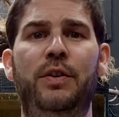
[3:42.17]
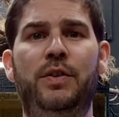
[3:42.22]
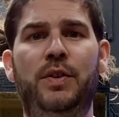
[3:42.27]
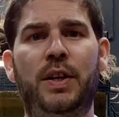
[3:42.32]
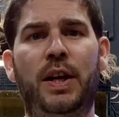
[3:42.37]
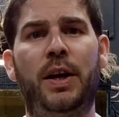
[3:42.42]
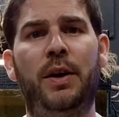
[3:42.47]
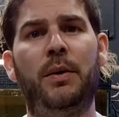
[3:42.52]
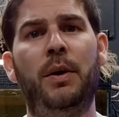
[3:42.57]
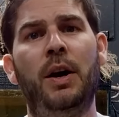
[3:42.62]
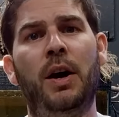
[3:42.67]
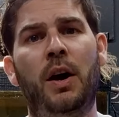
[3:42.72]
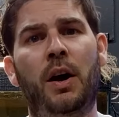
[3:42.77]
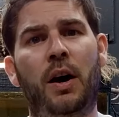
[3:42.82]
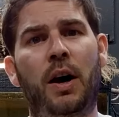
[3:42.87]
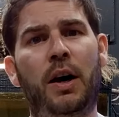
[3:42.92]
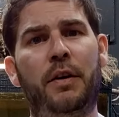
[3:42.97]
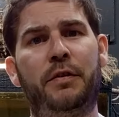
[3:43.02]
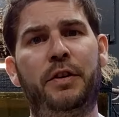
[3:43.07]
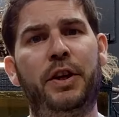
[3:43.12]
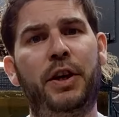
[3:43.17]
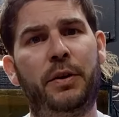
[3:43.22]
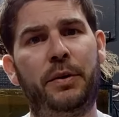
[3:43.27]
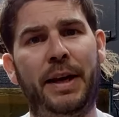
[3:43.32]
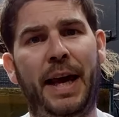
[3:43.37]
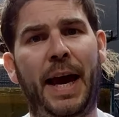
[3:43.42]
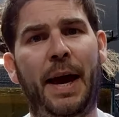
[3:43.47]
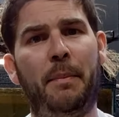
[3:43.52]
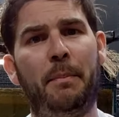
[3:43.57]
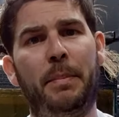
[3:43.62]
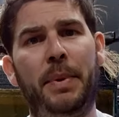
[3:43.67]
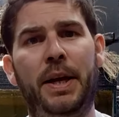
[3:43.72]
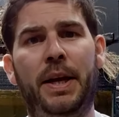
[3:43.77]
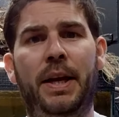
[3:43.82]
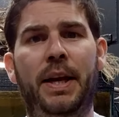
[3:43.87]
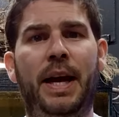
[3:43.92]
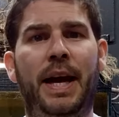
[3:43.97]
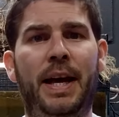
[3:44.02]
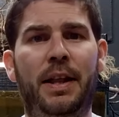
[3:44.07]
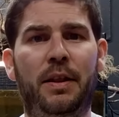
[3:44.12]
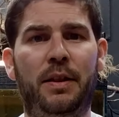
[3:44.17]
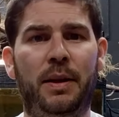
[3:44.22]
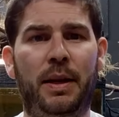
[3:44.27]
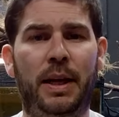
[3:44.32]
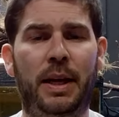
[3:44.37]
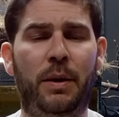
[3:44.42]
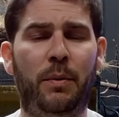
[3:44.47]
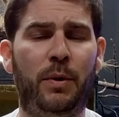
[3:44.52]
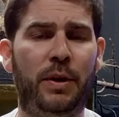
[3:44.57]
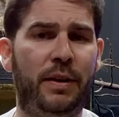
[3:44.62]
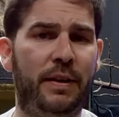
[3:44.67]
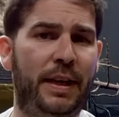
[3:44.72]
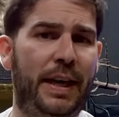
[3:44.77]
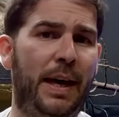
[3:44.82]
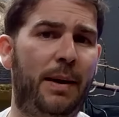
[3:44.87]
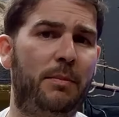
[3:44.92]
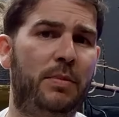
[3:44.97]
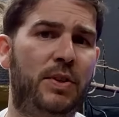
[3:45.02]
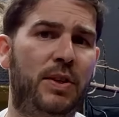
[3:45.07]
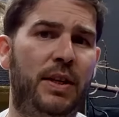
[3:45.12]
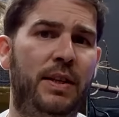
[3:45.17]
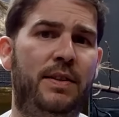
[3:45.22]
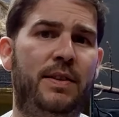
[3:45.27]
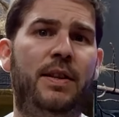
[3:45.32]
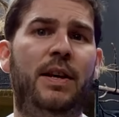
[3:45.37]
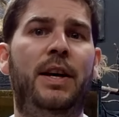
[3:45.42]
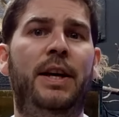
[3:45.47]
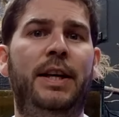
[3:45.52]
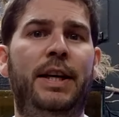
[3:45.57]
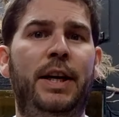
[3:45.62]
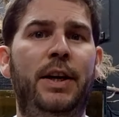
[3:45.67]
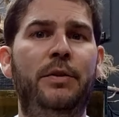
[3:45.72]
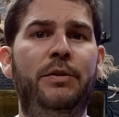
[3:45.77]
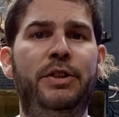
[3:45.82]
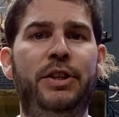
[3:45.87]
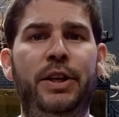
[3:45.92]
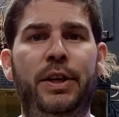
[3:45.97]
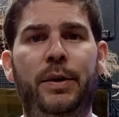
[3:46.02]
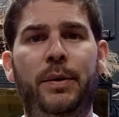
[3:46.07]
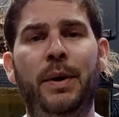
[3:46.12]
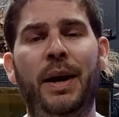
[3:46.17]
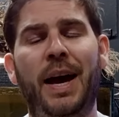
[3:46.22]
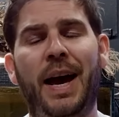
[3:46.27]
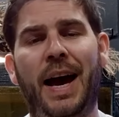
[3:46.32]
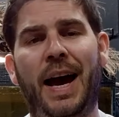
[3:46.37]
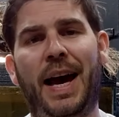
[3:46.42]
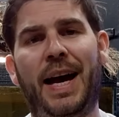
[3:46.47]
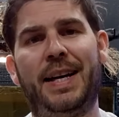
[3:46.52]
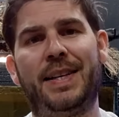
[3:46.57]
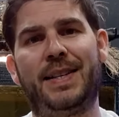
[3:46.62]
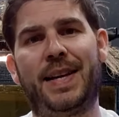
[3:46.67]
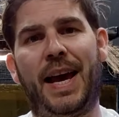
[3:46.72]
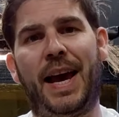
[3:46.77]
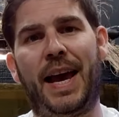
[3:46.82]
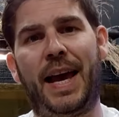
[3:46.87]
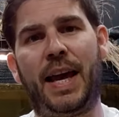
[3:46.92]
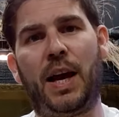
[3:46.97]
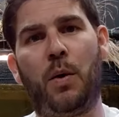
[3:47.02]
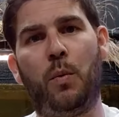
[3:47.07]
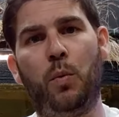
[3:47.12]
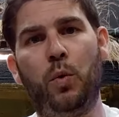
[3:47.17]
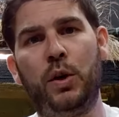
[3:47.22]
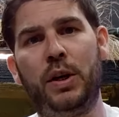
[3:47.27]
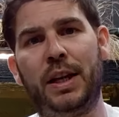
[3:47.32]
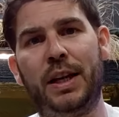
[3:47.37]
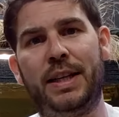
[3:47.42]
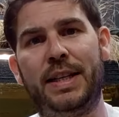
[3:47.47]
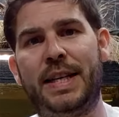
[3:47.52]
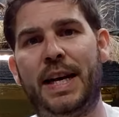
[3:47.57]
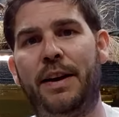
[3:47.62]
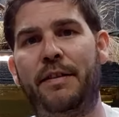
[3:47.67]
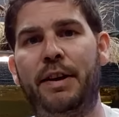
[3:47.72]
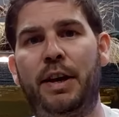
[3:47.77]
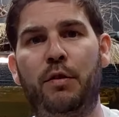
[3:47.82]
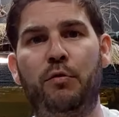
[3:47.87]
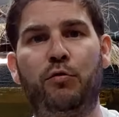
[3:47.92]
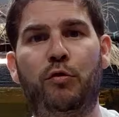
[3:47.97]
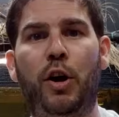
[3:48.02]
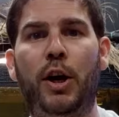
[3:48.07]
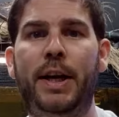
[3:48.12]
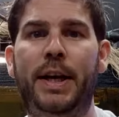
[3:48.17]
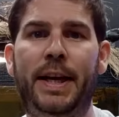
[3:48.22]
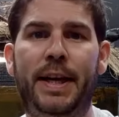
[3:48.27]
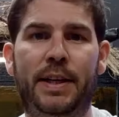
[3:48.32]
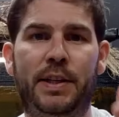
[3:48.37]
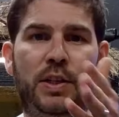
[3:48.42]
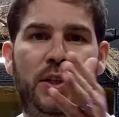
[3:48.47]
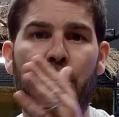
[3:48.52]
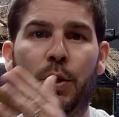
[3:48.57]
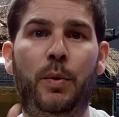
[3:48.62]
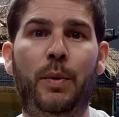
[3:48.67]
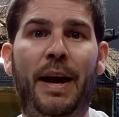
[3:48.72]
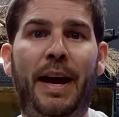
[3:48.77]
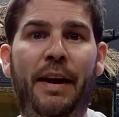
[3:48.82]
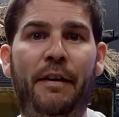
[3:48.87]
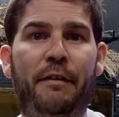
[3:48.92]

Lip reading: So I often go camping, and one of the campsites that I go to has a woodland area right next to a